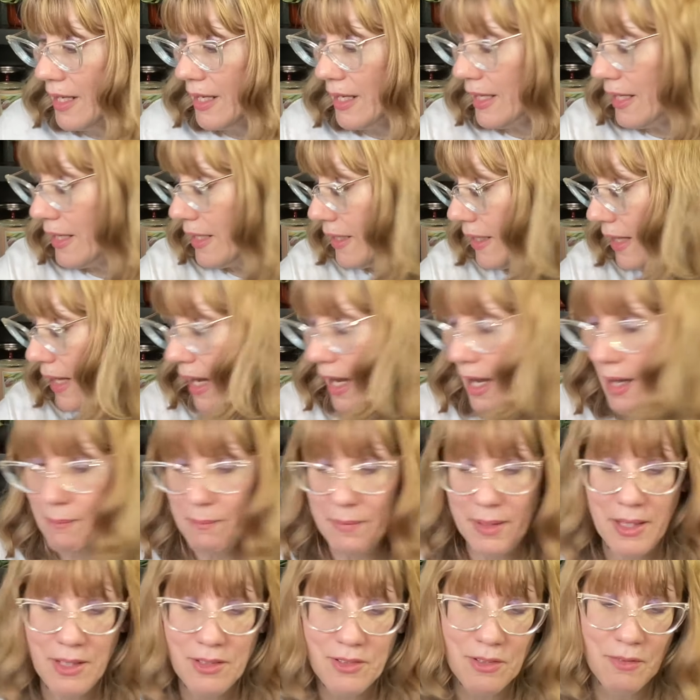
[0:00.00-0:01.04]
in um,
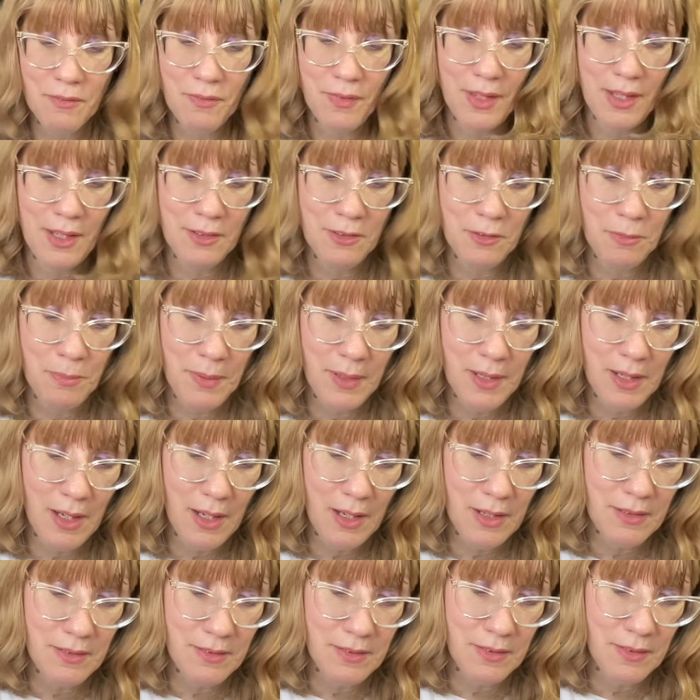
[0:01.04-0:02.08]
each of these because